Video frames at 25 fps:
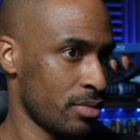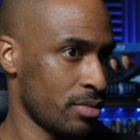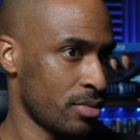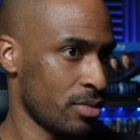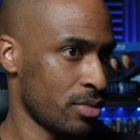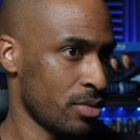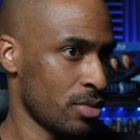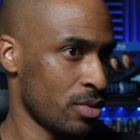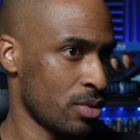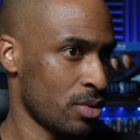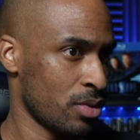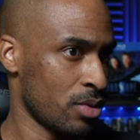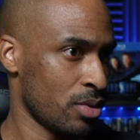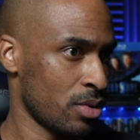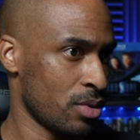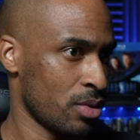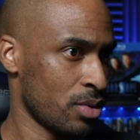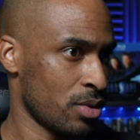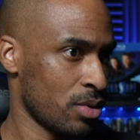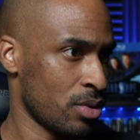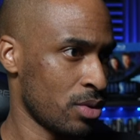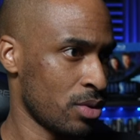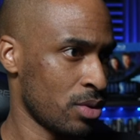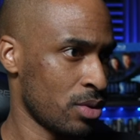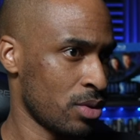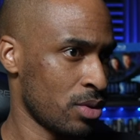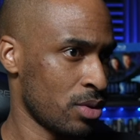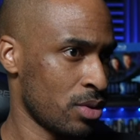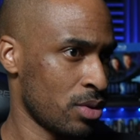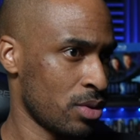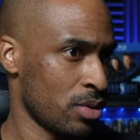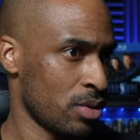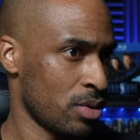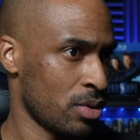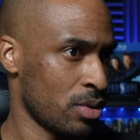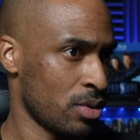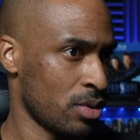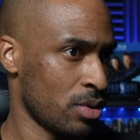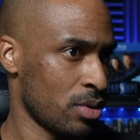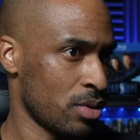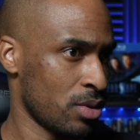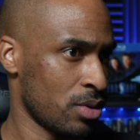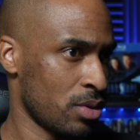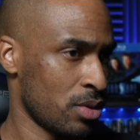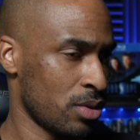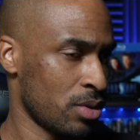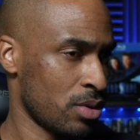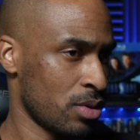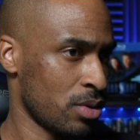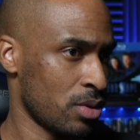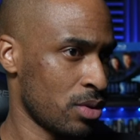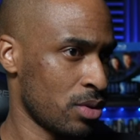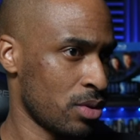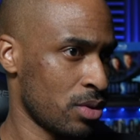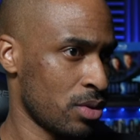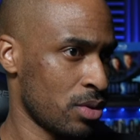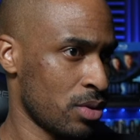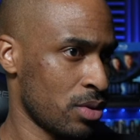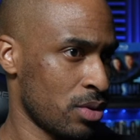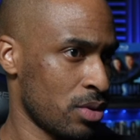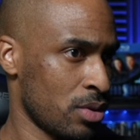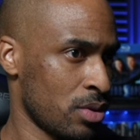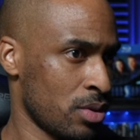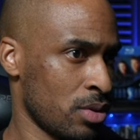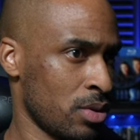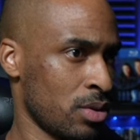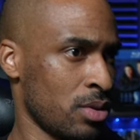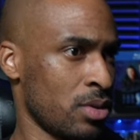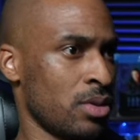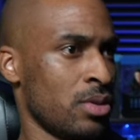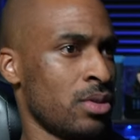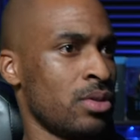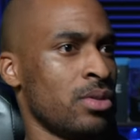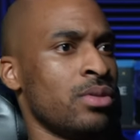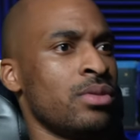No one is speaking in this clip.